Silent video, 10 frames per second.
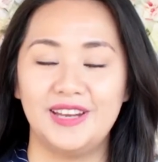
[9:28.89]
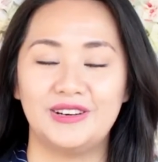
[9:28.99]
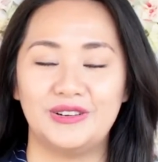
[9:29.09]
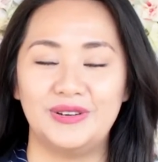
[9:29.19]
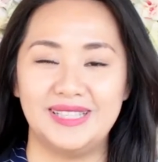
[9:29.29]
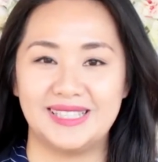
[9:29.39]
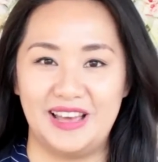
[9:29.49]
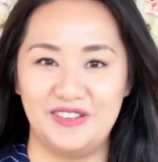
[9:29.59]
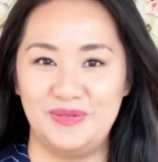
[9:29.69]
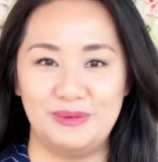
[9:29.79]
the
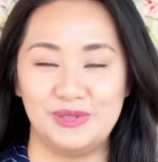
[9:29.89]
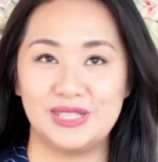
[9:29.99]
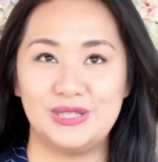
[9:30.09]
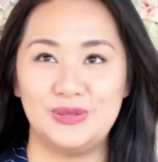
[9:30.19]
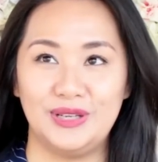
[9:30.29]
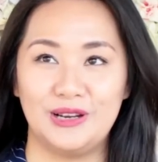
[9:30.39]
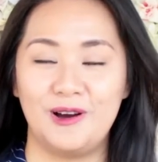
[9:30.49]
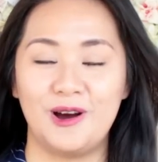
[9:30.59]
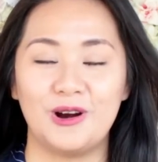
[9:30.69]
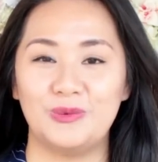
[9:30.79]
fangirl inside of me was just
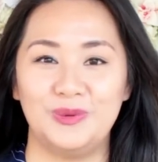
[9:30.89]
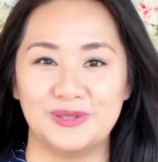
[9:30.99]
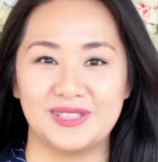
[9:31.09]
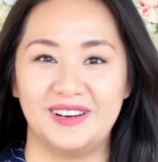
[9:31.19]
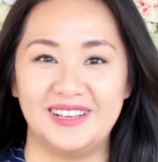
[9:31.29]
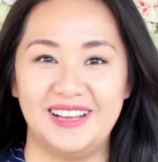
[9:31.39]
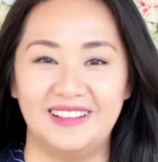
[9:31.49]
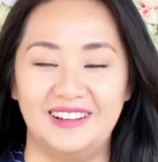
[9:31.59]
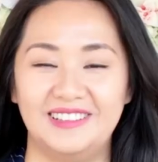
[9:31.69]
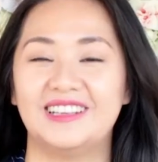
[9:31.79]
doing cartwheels
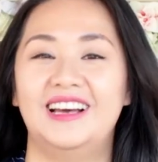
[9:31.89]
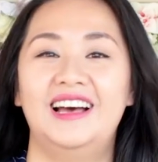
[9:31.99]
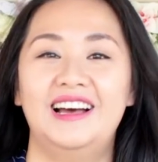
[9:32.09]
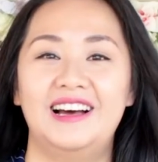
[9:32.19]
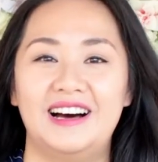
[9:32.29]
all day long.